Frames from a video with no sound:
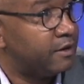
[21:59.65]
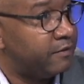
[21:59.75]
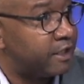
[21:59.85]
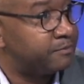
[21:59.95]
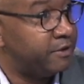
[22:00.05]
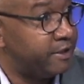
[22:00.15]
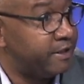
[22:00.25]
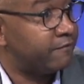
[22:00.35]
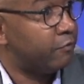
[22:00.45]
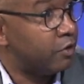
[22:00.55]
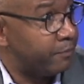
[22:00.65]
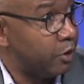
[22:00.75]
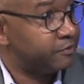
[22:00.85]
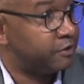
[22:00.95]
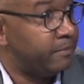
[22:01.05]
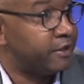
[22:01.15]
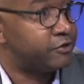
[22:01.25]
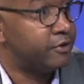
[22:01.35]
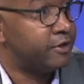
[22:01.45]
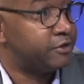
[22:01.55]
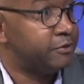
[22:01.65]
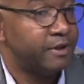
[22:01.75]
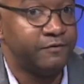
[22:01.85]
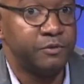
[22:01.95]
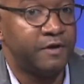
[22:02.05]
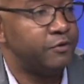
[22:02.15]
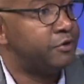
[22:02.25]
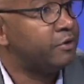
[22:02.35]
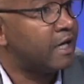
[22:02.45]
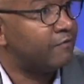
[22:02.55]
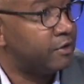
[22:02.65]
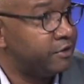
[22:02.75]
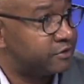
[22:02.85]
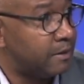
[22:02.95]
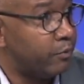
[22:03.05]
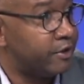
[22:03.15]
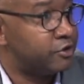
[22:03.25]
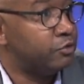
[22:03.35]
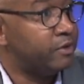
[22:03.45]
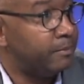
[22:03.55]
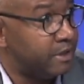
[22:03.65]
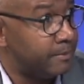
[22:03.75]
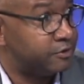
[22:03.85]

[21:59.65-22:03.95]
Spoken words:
That's put in there for a purpose to make sure that if you do have a leak somewhere, that you will be able